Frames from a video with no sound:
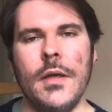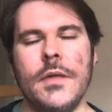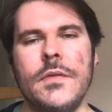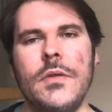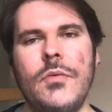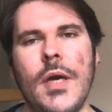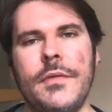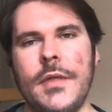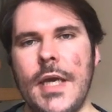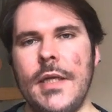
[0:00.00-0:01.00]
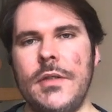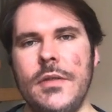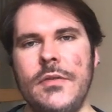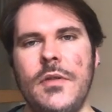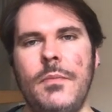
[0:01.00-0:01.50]
as the draught
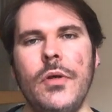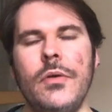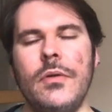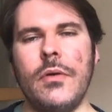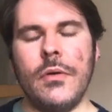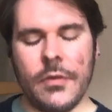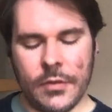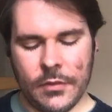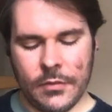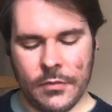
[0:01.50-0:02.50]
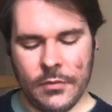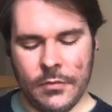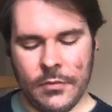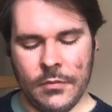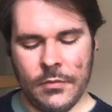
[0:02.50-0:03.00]
catches the blue door,
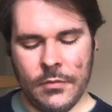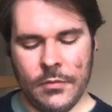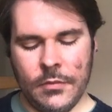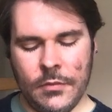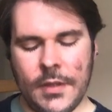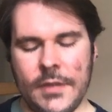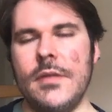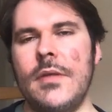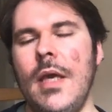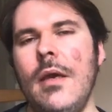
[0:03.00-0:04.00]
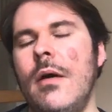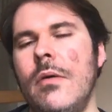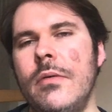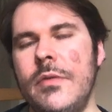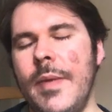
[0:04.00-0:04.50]
as its
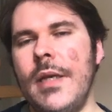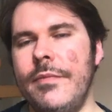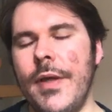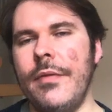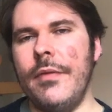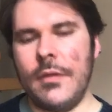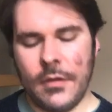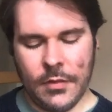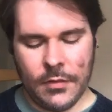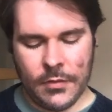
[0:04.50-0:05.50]
keyhole's made of nothing,